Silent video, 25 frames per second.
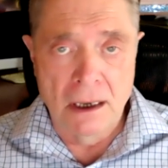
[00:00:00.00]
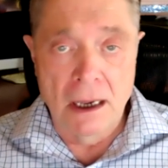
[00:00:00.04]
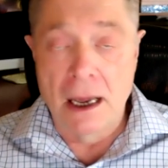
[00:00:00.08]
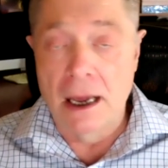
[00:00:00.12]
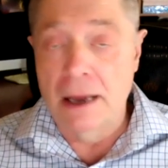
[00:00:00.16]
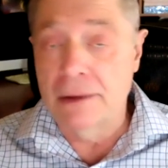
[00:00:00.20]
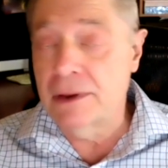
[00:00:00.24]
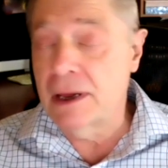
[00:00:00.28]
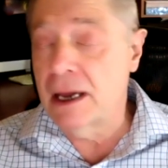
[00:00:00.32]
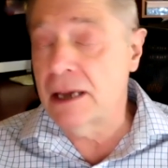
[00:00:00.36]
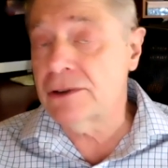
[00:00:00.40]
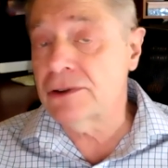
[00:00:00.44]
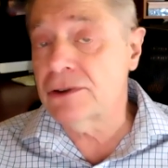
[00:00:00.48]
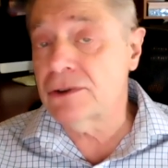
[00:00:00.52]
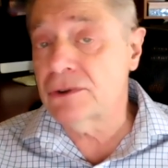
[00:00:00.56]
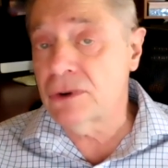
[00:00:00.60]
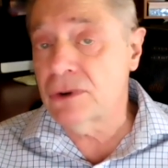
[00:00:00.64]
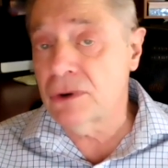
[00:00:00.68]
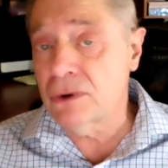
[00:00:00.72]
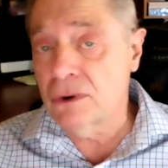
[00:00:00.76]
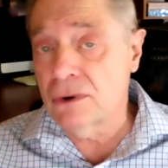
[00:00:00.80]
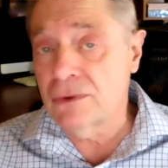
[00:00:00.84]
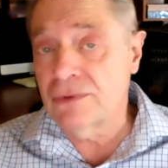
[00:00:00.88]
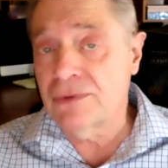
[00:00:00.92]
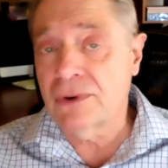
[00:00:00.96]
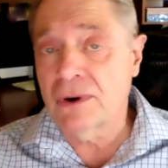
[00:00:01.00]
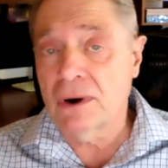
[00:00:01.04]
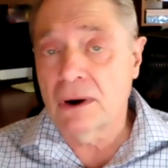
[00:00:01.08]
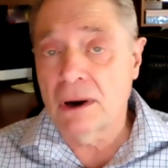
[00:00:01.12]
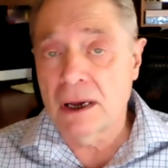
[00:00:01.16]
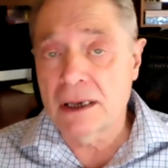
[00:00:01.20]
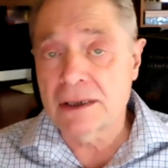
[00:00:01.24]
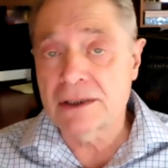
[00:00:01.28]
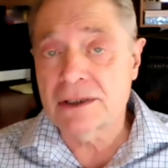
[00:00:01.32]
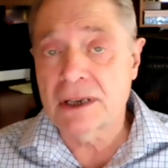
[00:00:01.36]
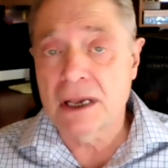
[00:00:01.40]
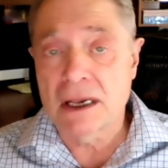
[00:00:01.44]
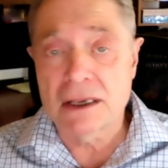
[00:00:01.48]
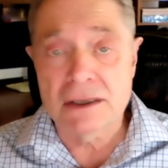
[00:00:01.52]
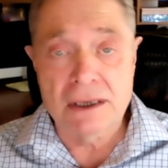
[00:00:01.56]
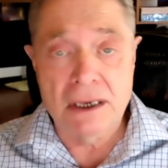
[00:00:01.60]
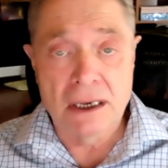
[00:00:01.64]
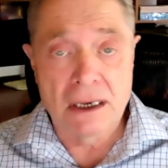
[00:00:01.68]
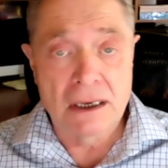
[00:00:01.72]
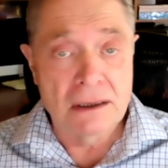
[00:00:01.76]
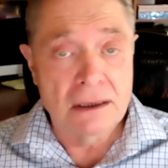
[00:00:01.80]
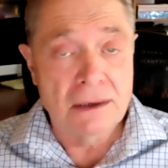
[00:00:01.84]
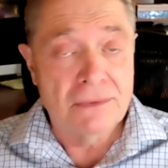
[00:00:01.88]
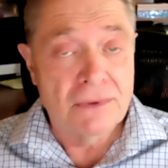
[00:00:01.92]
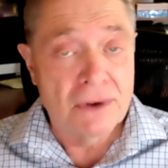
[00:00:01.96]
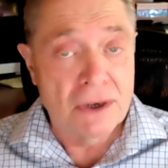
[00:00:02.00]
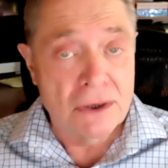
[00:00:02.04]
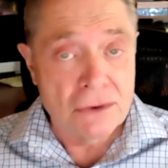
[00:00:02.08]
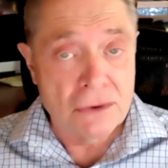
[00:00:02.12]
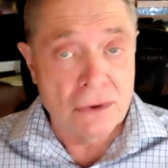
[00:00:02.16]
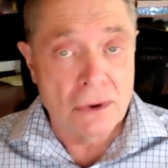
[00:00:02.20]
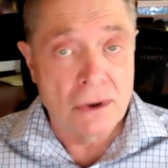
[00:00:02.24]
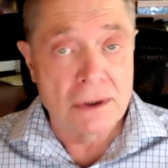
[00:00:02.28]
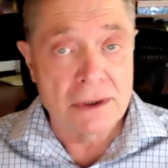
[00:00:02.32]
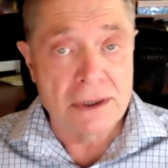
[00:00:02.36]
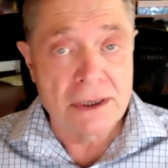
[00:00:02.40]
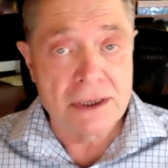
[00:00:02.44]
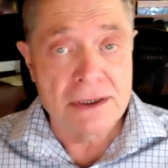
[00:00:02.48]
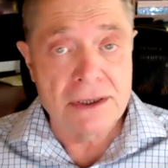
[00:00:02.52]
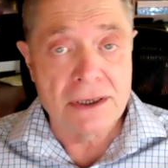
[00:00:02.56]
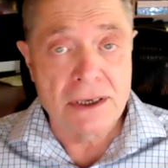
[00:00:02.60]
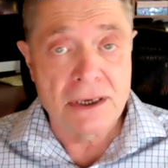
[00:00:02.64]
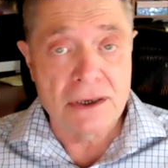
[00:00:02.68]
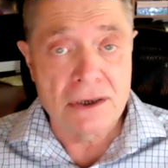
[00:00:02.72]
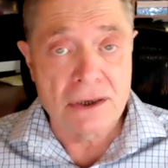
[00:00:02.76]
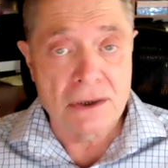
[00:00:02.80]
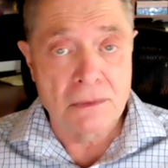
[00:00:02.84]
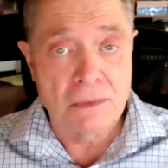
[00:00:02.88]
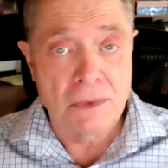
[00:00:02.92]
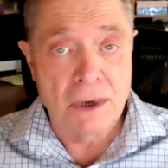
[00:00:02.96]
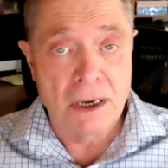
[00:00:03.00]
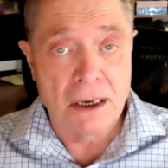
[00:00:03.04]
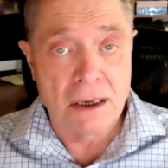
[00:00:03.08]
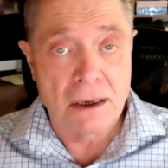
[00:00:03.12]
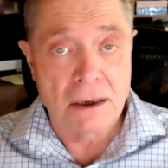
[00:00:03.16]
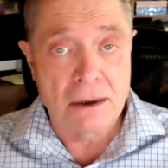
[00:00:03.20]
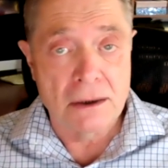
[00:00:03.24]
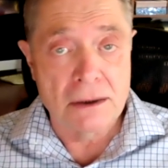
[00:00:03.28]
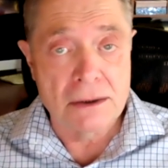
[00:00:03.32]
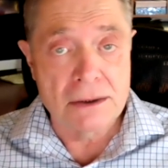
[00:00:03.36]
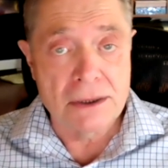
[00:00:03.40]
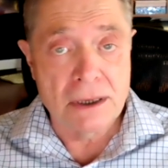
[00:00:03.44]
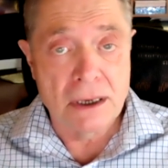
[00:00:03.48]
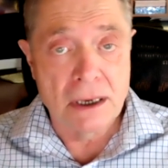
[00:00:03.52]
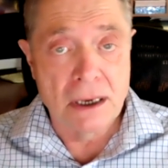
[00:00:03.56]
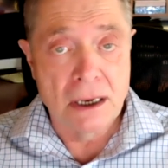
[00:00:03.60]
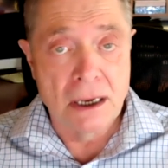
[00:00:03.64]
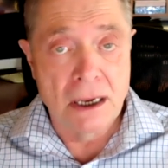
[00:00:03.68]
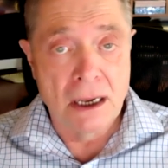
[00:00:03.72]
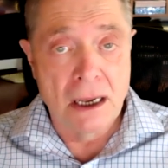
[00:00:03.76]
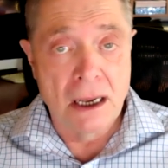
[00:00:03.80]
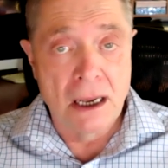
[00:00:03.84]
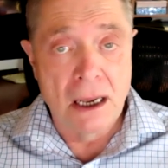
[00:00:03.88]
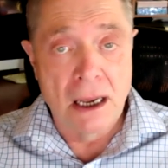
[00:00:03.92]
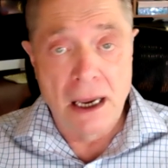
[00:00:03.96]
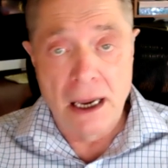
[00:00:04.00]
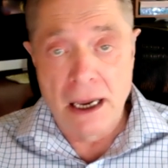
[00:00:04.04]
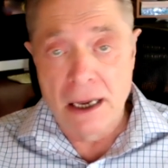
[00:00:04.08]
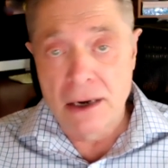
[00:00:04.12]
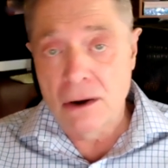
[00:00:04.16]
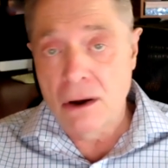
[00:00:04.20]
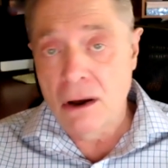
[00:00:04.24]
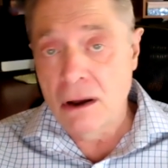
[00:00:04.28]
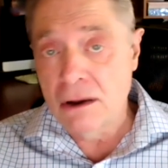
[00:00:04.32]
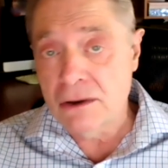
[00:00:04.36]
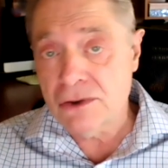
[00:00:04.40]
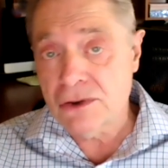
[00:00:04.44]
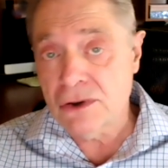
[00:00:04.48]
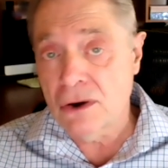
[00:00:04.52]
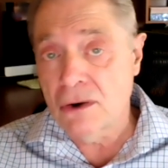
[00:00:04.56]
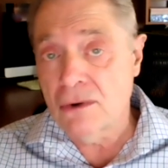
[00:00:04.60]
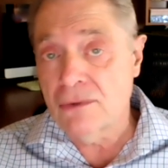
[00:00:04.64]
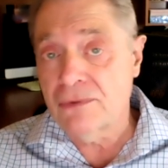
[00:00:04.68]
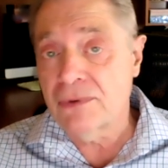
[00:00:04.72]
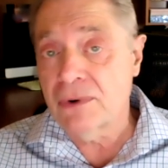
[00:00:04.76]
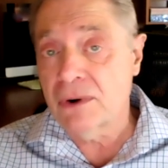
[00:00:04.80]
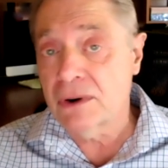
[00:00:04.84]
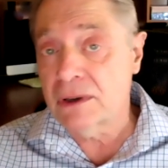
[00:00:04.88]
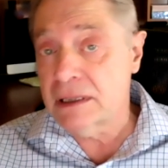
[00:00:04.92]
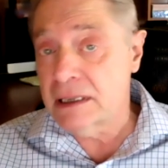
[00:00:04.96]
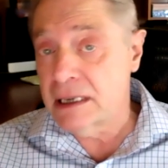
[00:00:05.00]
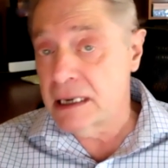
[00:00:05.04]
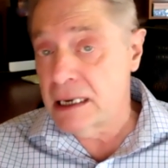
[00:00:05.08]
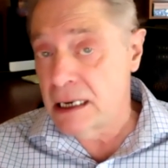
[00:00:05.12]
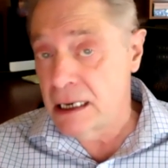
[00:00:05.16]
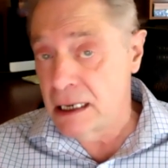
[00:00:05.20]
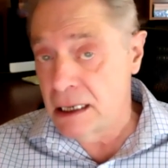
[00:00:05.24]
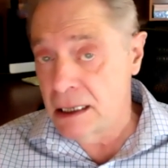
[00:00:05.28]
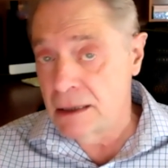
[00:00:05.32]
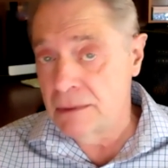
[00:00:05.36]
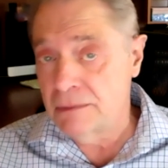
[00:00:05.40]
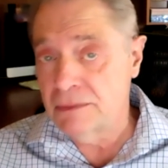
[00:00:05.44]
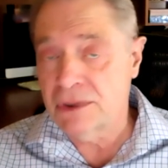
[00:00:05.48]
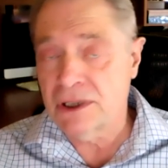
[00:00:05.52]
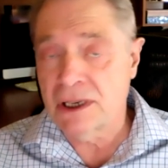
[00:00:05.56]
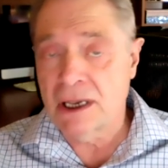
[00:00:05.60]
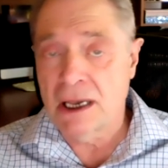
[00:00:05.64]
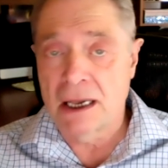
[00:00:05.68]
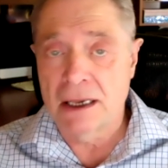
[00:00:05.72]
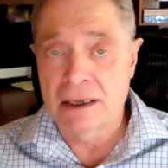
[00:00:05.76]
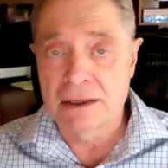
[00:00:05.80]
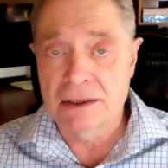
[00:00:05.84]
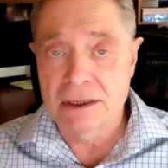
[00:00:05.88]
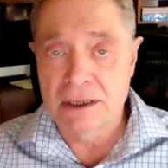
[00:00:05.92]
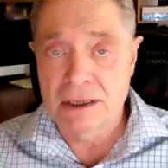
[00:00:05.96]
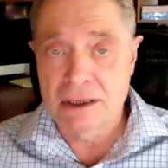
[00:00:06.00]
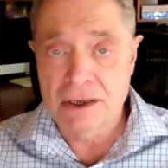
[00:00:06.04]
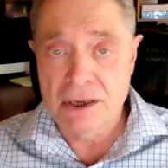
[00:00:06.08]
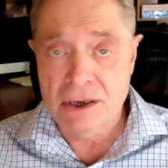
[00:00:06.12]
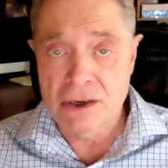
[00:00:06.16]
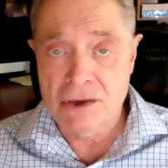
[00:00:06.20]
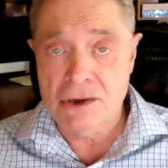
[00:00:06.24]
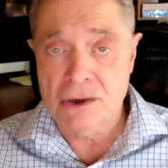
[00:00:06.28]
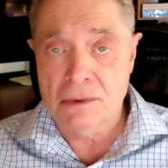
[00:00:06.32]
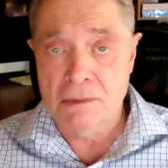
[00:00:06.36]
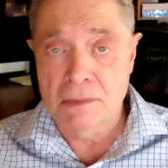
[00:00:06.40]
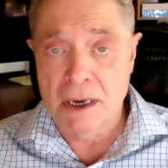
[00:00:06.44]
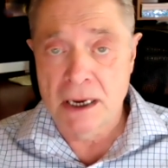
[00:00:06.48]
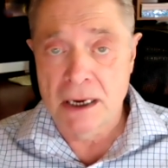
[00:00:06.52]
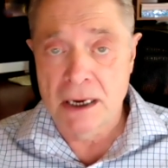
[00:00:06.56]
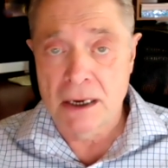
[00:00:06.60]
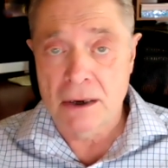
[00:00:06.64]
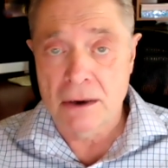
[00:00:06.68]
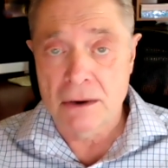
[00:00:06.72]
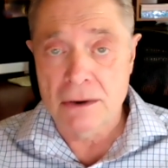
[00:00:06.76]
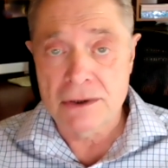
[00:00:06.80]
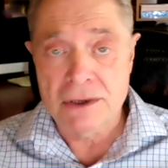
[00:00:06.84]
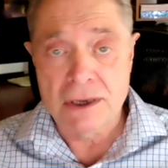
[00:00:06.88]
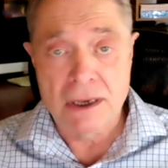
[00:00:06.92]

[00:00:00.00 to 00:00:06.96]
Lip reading: And that's true for us as individual decision makers and also for teams as decision makers.